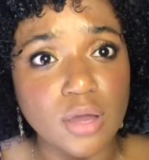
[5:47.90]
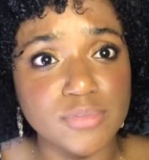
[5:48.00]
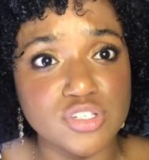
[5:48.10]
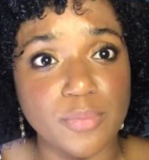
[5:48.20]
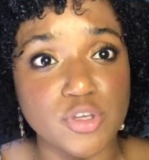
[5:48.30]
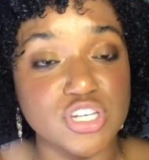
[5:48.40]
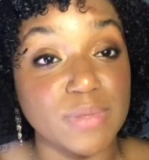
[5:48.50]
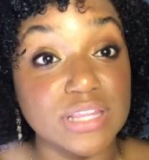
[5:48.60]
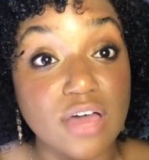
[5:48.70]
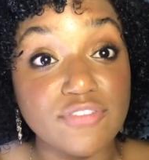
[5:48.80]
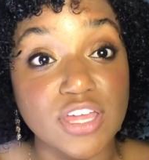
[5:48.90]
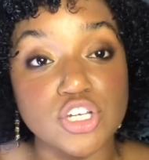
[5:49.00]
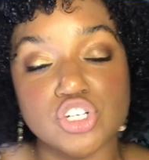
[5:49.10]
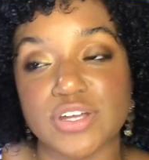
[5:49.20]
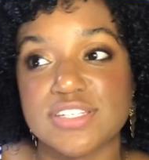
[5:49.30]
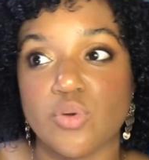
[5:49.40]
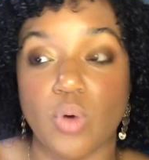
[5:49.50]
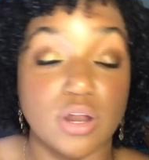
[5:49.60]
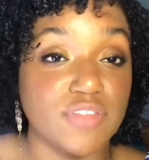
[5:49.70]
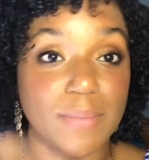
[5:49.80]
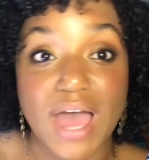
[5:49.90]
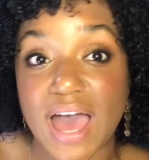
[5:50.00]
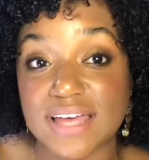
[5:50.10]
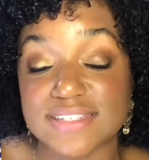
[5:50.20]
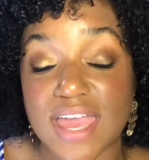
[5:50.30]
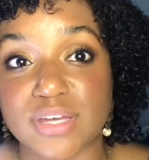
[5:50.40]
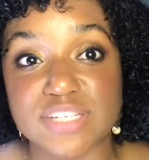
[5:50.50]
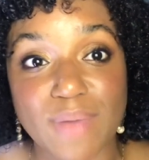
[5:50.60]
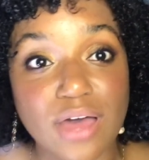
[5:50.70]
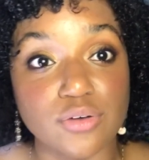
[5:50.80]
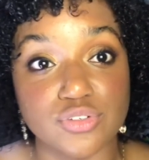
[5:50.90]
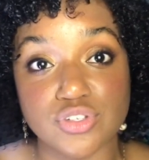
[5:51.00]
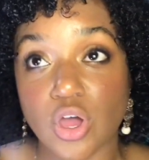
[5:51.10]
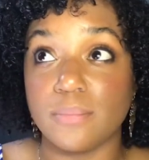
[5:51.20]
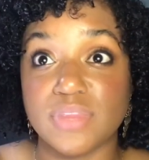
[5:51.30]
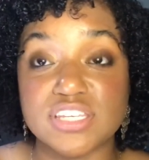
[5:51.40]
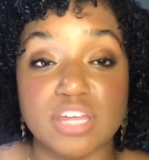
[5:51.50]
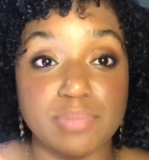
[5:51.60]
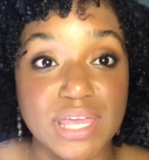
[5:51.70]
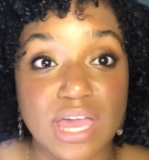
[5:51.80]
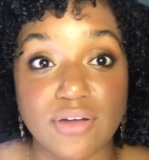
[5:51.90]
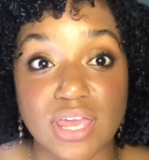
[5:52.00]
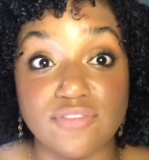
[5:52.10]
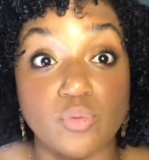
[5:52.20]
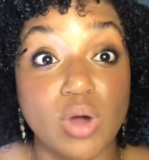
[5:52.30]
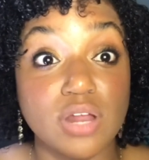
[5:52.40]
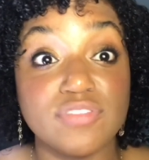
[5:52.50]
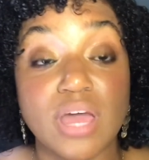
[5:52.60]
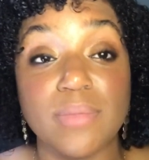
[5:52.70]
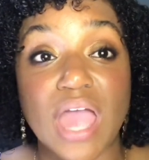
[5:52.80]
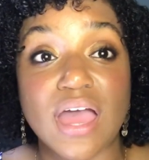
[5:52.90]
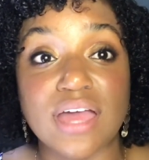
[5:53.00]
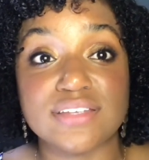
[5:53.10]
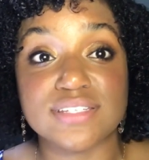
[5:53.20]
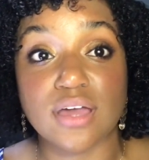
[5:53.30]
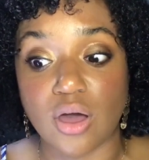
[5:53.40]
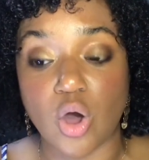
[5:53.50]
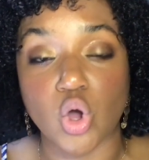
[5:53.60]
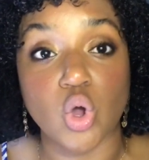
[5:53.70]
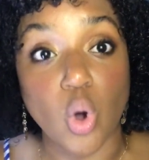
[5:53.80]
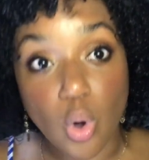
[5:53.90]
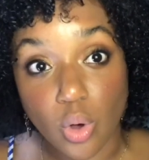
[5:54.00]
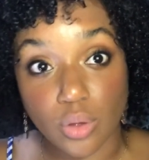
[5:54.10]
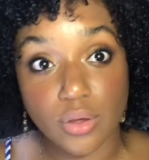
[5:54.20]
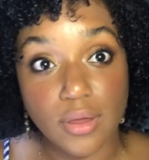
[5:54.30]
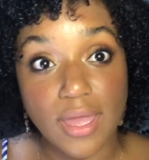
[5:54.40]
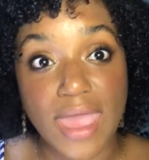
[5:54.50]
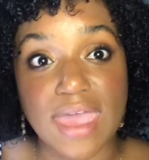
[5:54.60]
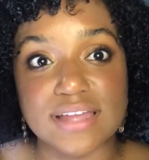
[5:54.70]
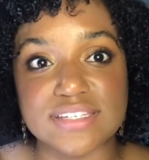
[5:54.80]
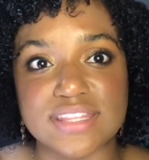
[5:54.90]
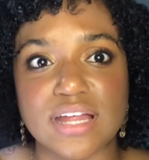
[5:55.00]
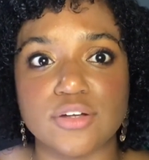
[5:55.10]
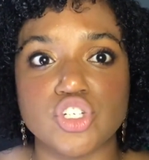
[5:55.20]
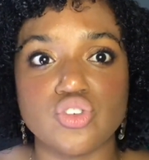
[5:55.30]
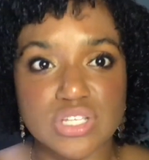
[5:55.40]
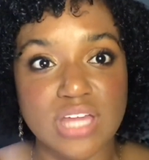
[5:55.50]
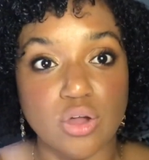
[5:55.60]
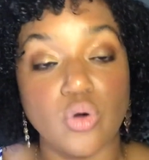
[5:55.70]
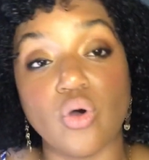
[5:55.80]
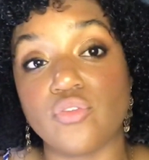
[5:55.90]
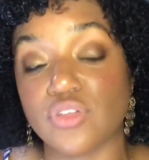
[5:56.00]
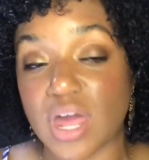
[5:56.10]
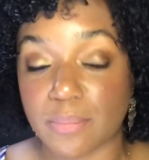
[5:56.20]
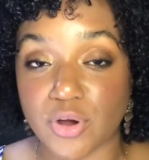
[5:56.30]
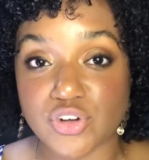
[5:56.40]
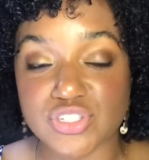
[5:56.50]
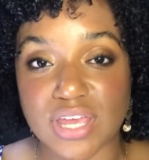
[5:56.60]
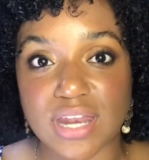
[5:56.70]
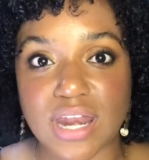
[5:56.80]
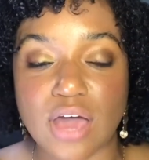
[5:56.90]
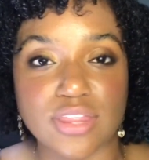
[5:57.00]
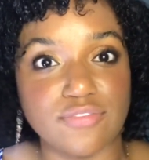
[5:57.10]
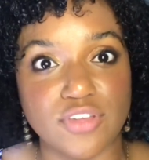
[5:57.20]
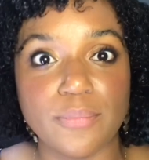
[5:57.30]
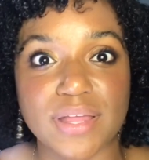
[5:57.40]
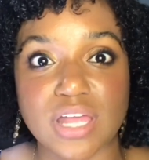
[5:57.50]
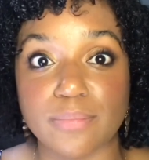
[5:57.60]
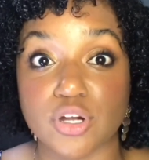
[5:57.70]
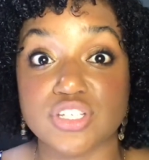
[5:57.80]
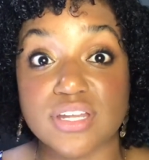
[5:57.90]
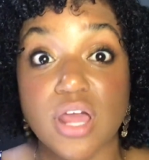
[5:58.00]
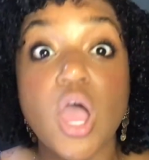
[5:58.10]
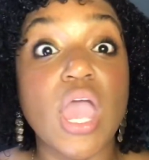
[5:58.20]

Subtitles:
supposed to be love interests, one of them has a spouse, this could play out if one of them has a goal and they're choosing that goal over that person and how they feel about that person.